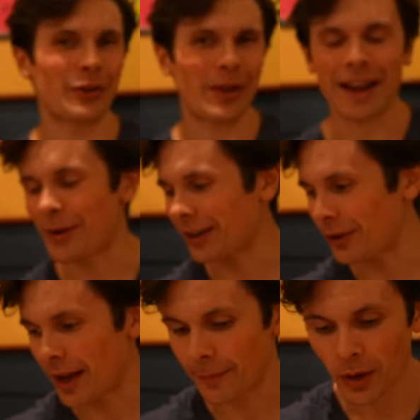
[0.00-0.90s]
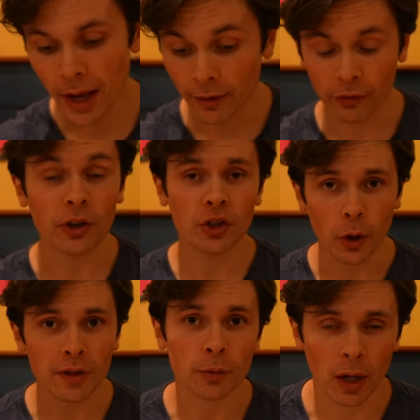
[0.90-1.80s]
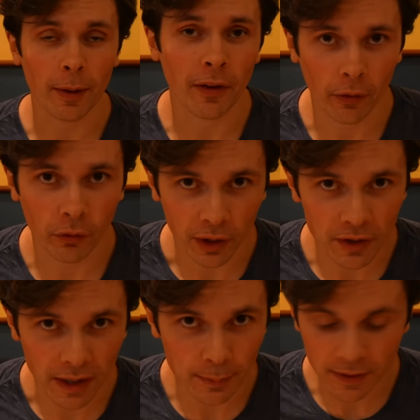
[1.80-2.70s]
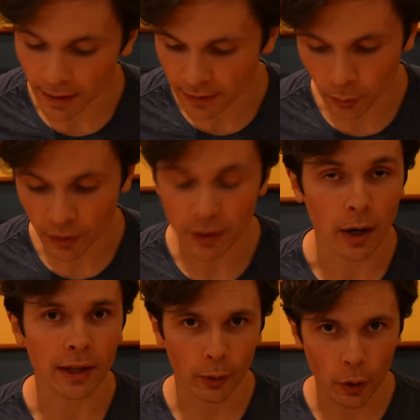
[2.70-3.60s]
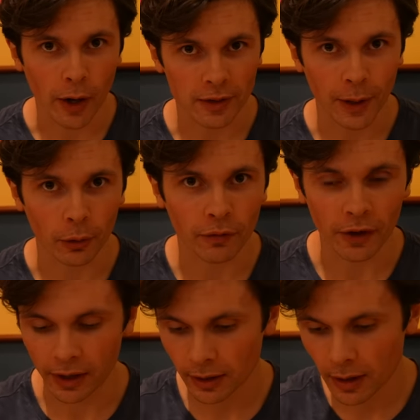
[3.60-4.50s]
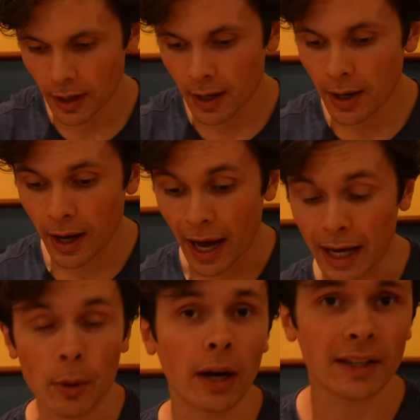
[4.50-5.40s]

gonna do that. I'm not gonna do that. French toast is one of my favorite French things besides a croissant that requires my own filling. And I'm not a